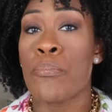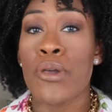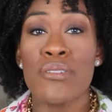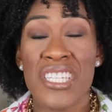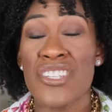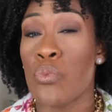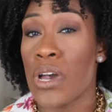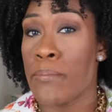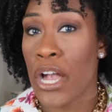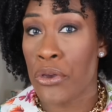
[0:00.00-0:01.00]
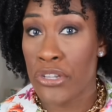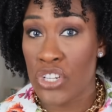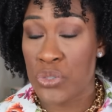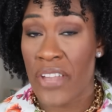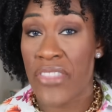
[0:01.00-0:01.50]
protein is the one
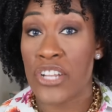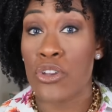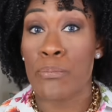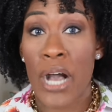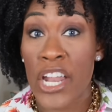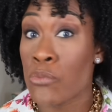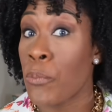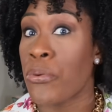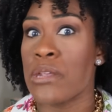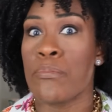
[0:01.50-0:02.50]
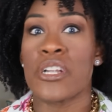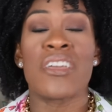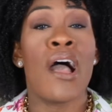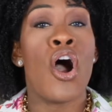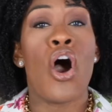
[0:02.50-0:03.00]
macronutrient that your body will pretty much
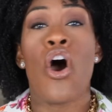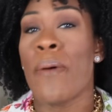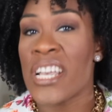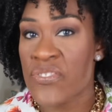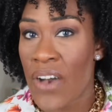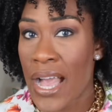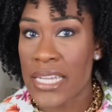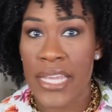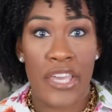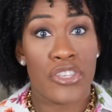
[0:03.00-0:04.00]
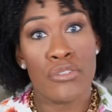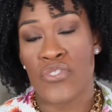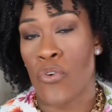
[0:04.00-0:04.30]
always find a use